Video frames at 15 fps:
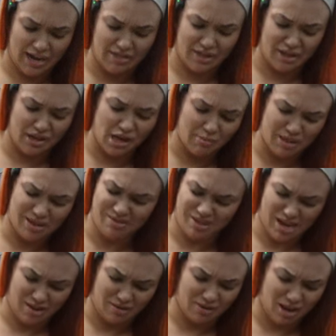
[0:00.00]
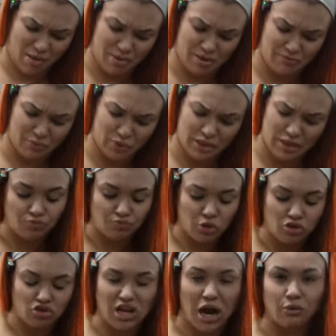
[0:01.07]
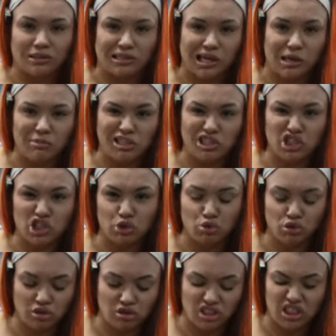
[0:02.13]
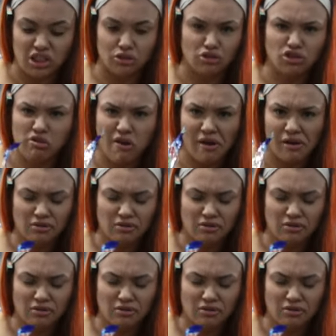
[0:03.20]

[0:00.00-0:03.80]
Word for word: Anything gummy? Yeah, I'm in for it. Sour gummy shoes, sneakers.